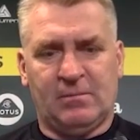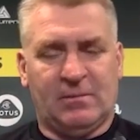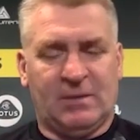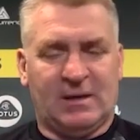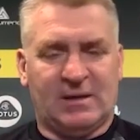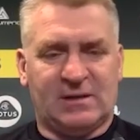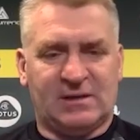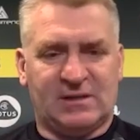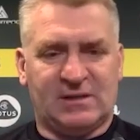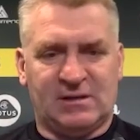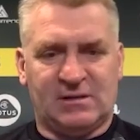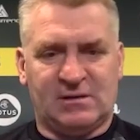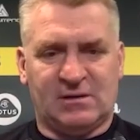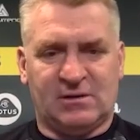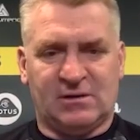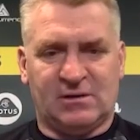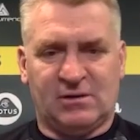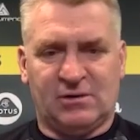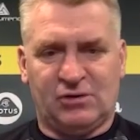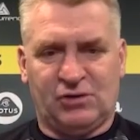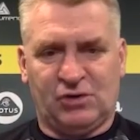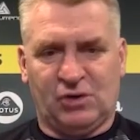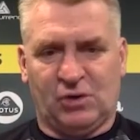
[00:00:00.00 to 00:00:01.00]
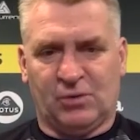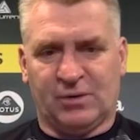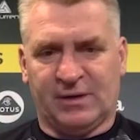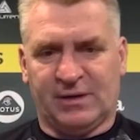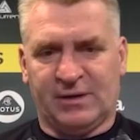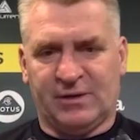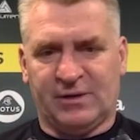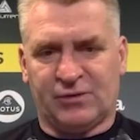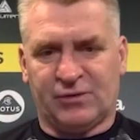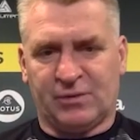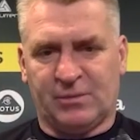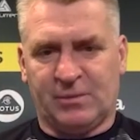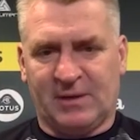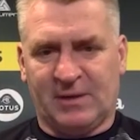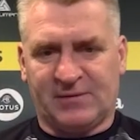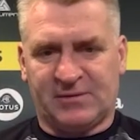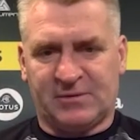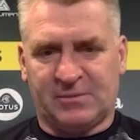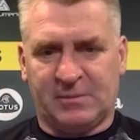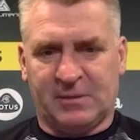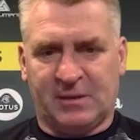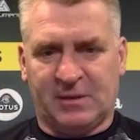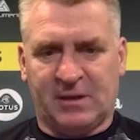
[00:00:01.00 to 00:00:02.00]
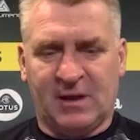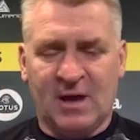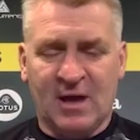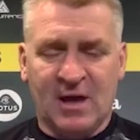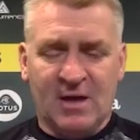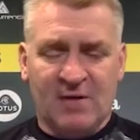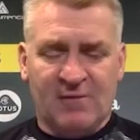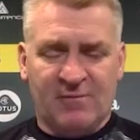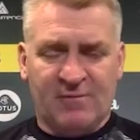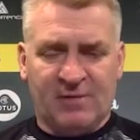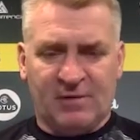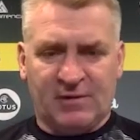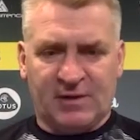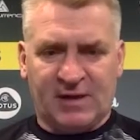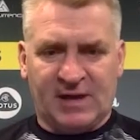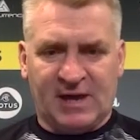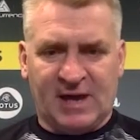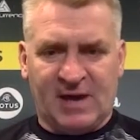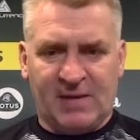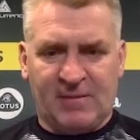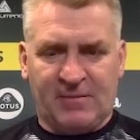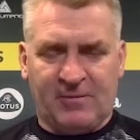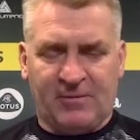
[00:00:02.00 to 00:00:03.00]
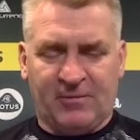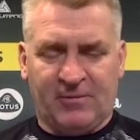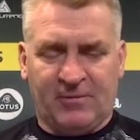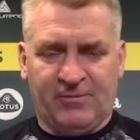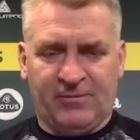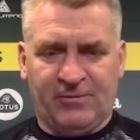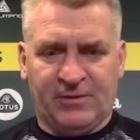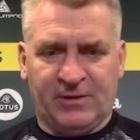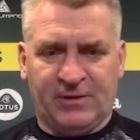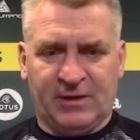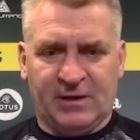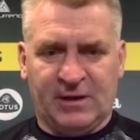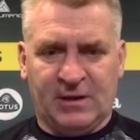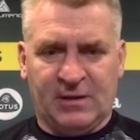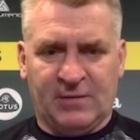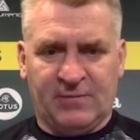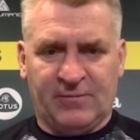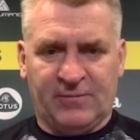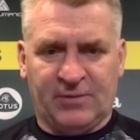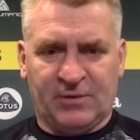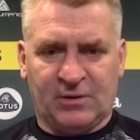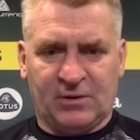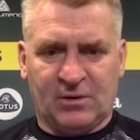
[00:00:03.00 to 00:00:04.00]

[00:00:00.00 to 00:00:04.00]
as he's a shoulder injury, we have to be very careful for the